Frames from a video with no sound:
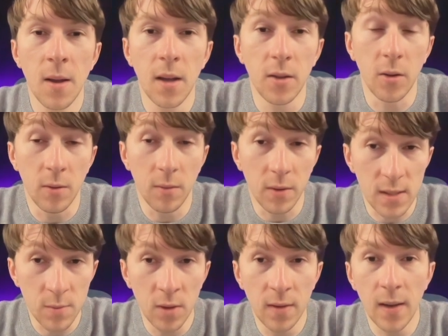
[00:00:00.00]
The
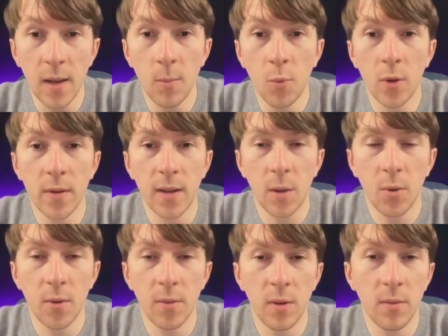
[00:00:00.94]
investment type, what type
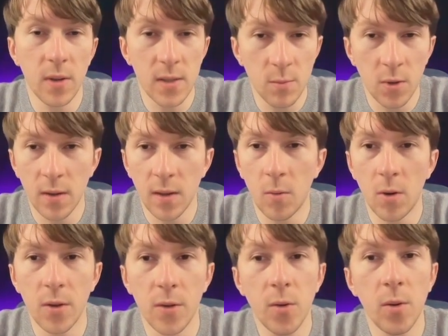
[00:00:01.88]
of investment they
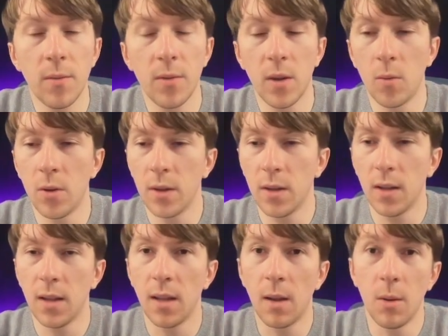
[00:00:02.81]
want to do, if
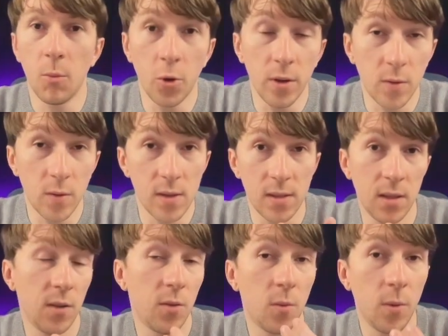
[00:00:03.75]
they are more interested
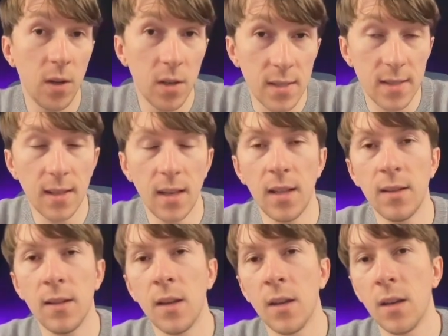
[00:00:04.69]
into real estate,
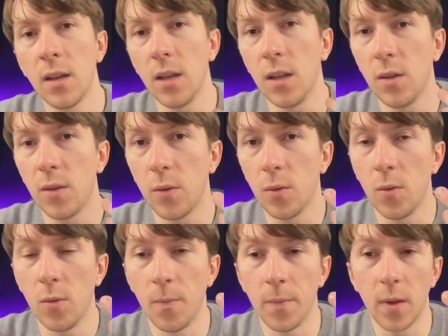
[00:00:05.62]

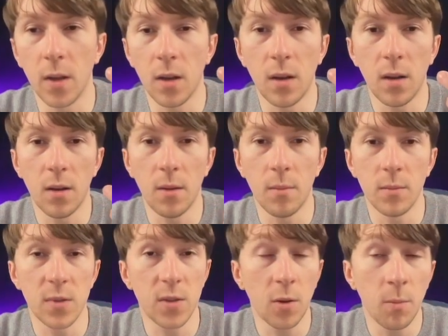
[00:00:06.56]
into
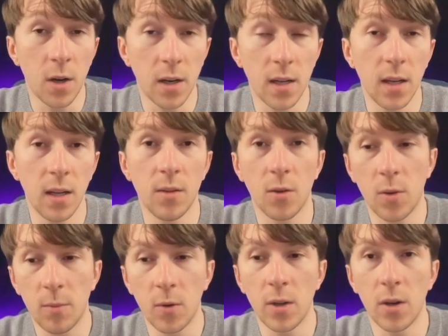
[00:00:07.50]
stock market or
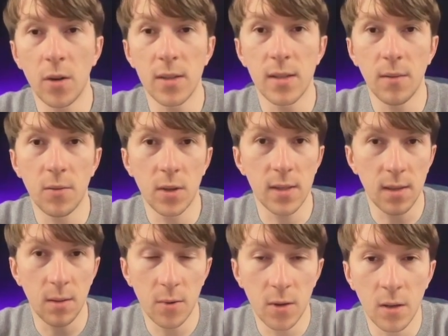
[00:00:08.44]
cryptocurrency, for
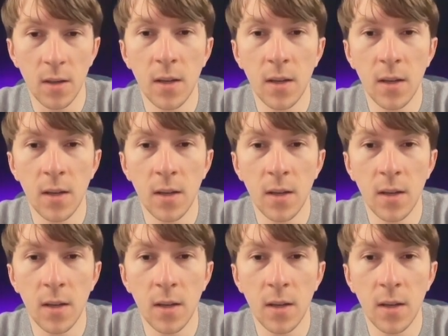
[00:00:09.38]
example.